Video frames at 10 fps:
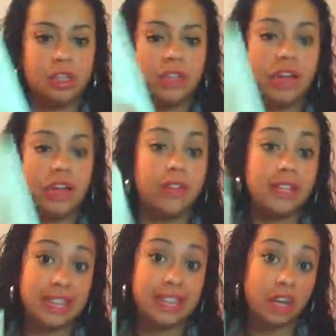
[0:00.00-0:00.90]
So I got
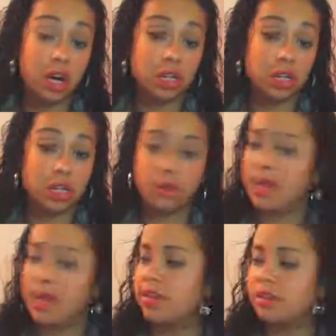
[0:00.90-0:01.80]
this at
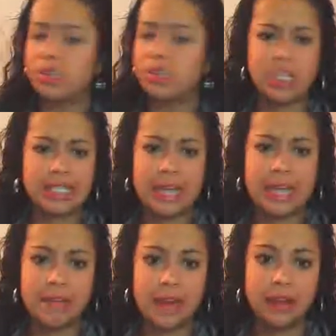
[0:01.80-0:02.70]
Costco, and this was just
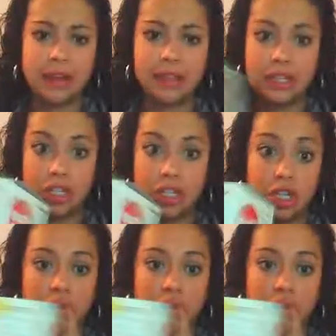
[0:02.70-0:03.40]
10 bucks, and it's a